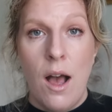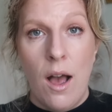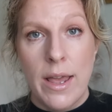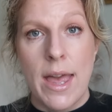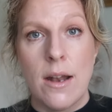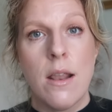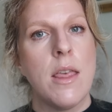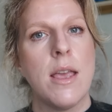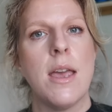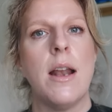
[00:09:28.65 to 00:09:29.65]
again,
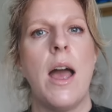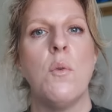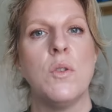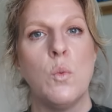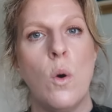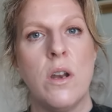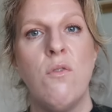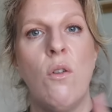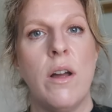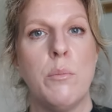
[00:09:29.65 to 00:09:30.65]
thinking I was one
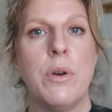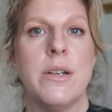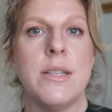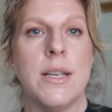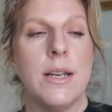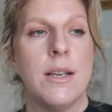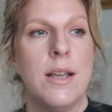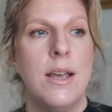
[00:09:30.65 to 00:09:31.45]
of one person